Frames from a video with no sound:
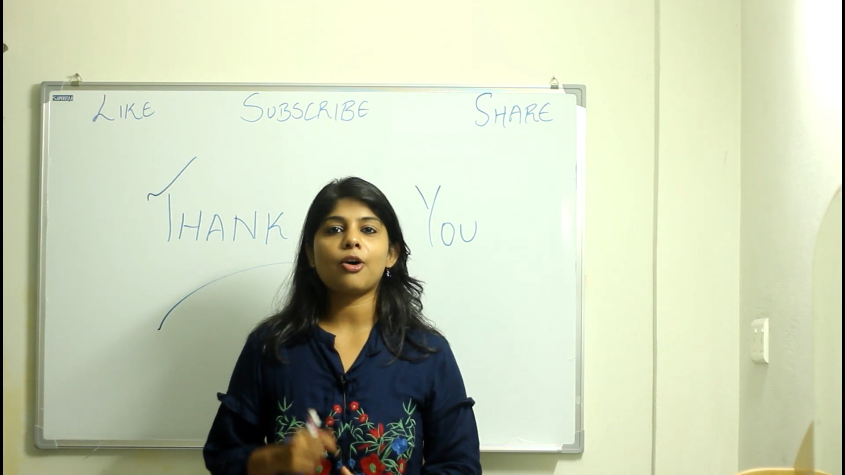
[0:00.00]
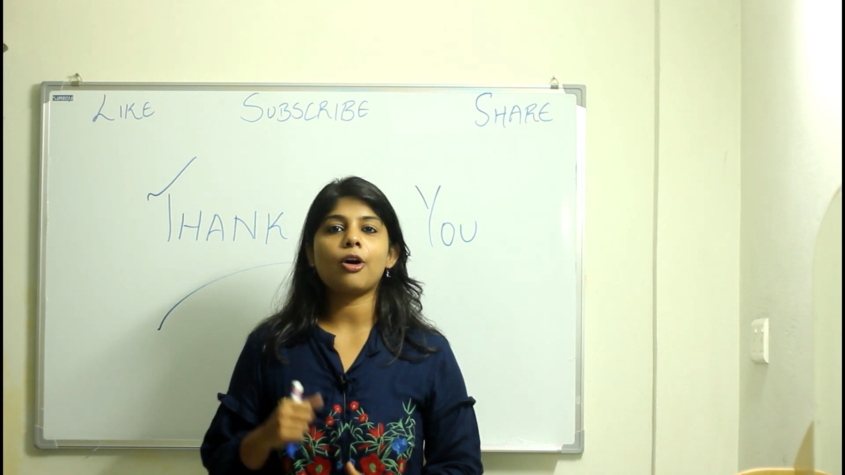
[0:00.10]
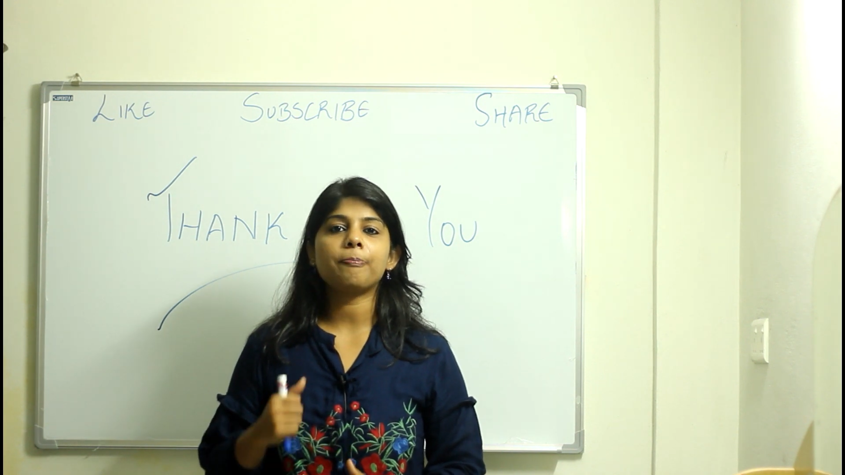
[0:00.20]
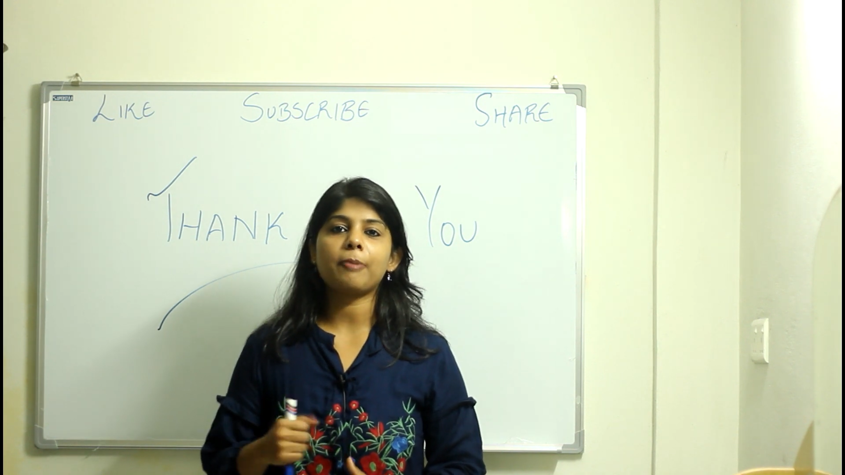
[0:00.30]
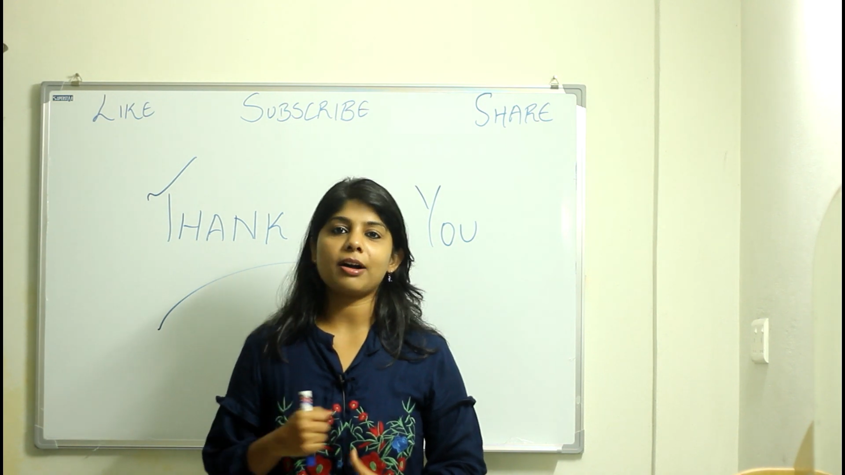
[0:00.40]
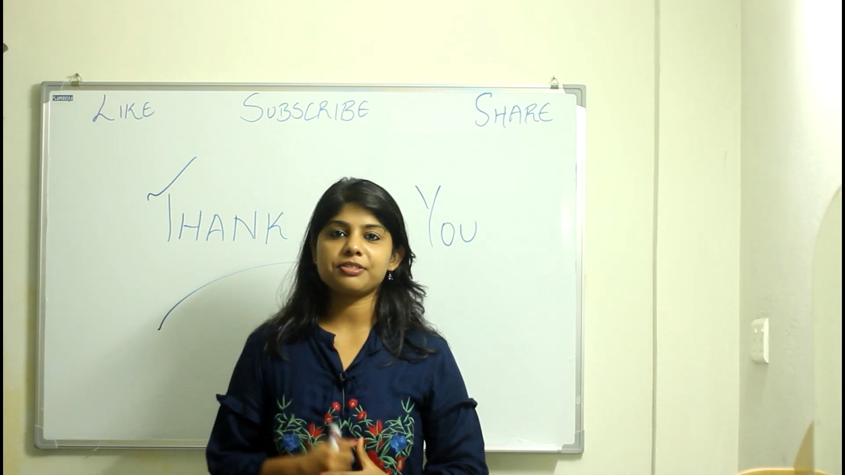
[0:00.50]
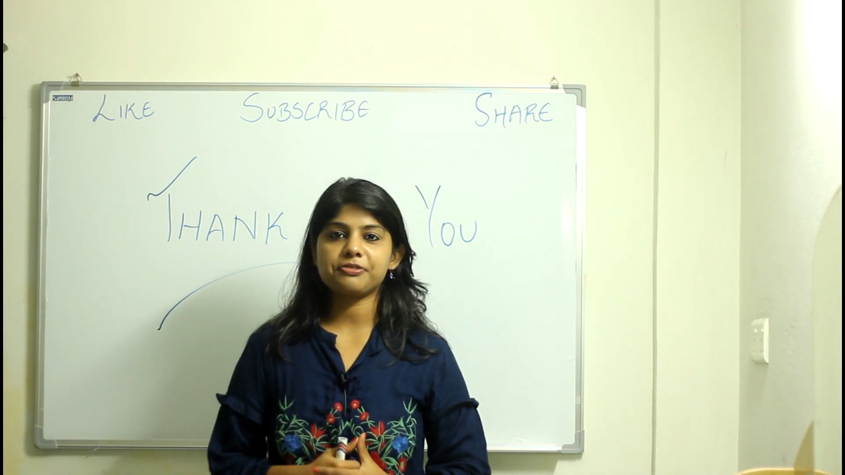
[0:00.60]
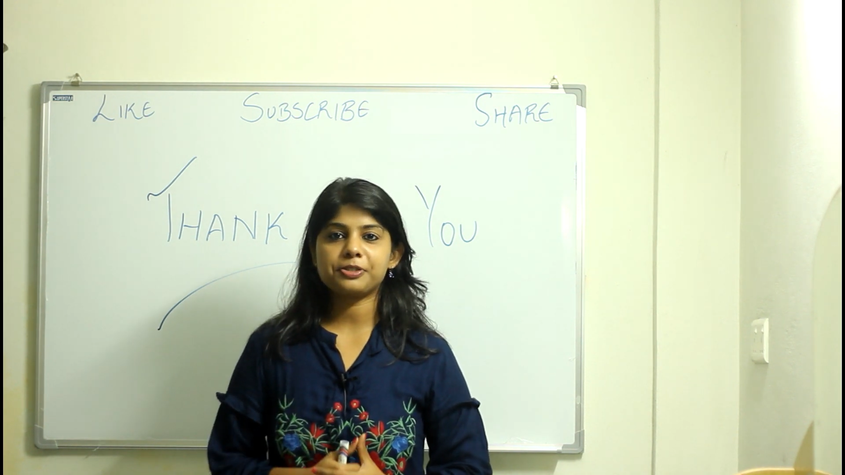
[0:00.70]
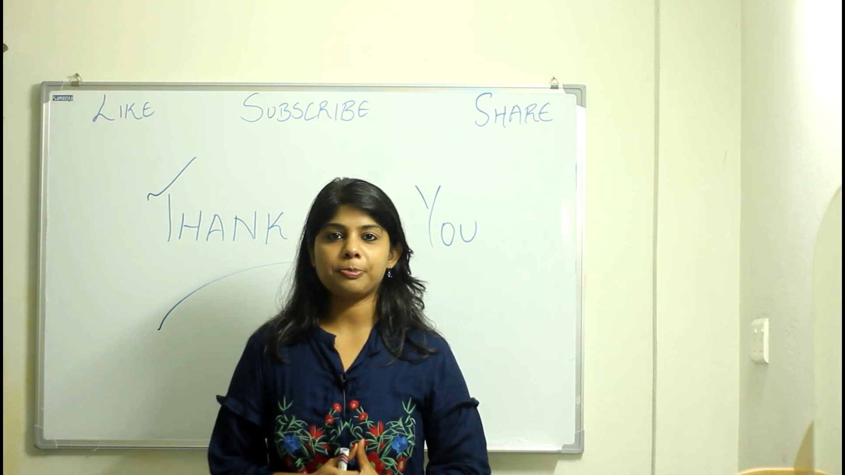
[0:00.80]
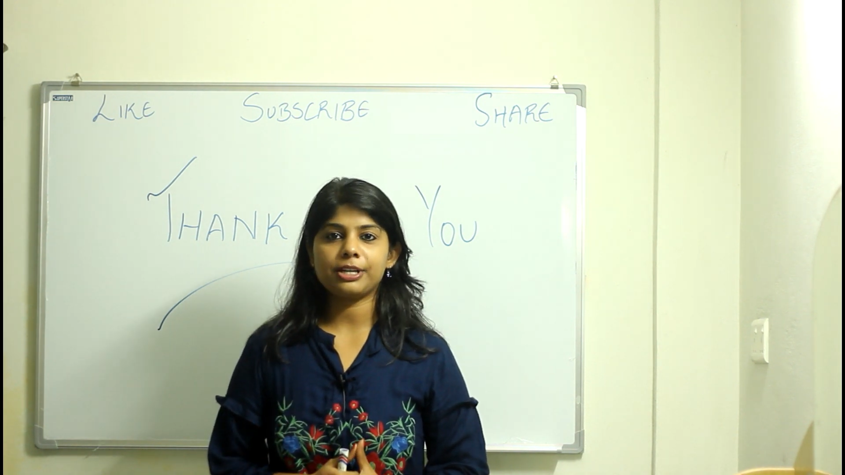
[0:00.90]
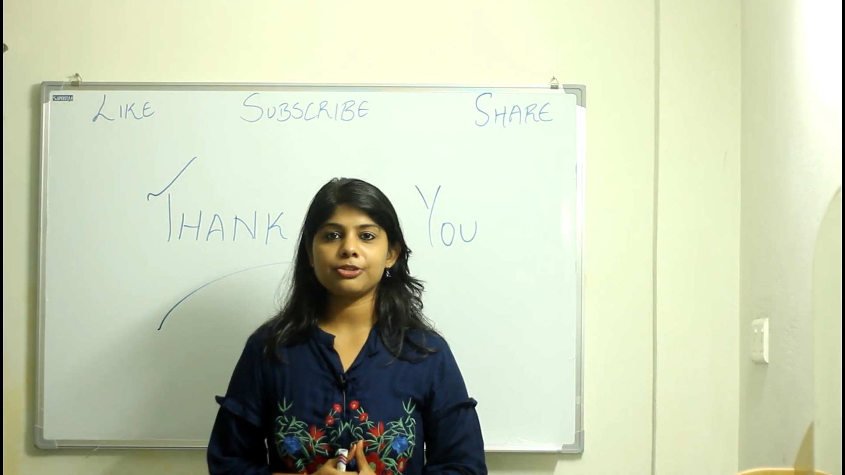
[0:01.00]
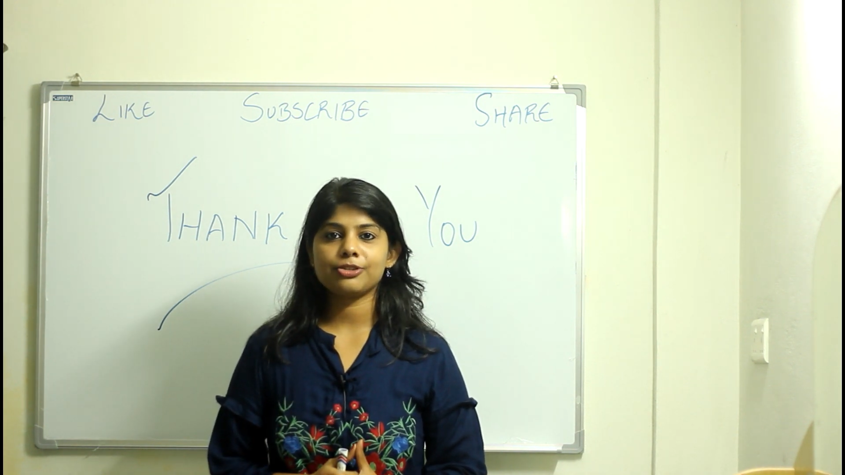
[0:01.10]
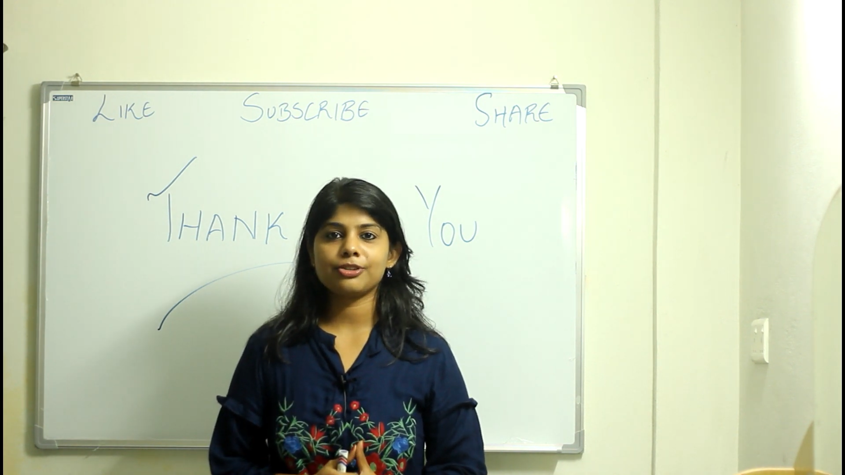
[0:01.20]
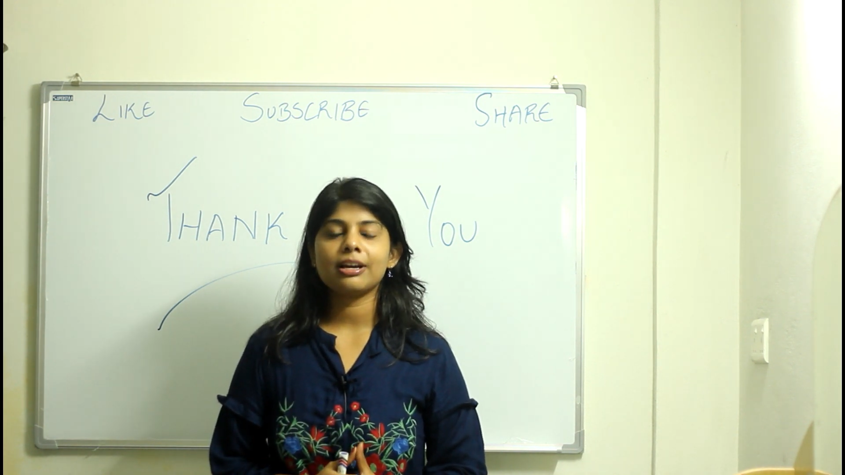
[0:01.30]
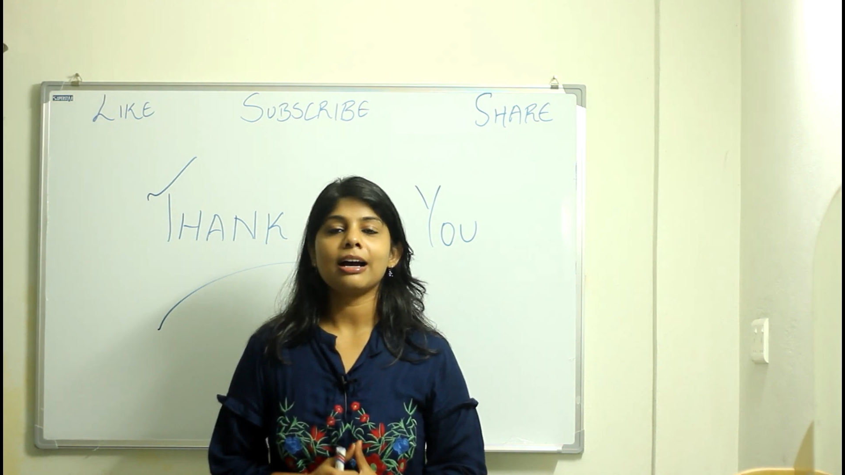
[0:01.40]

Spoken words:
on parts of speech.